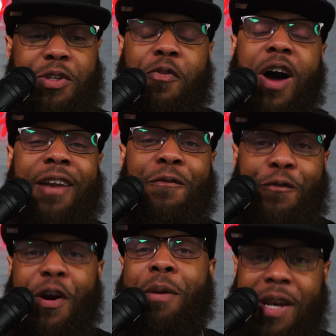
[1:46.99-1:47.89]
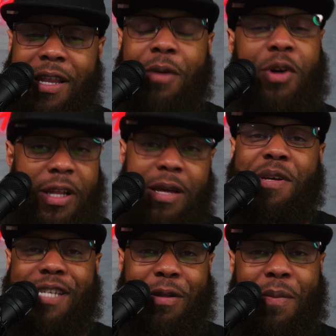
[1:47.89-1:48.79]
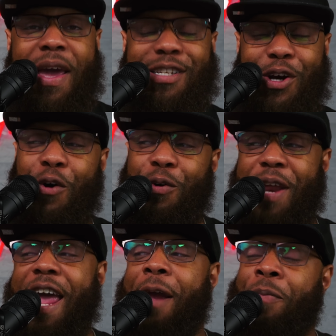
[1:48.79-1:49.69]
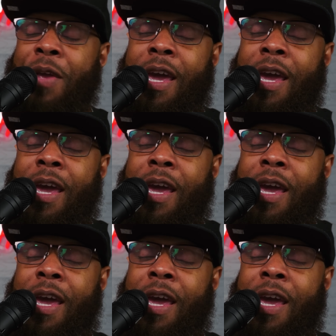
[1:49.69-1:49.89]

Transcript: Javon Freeman Liberty, let me say the man's whole name,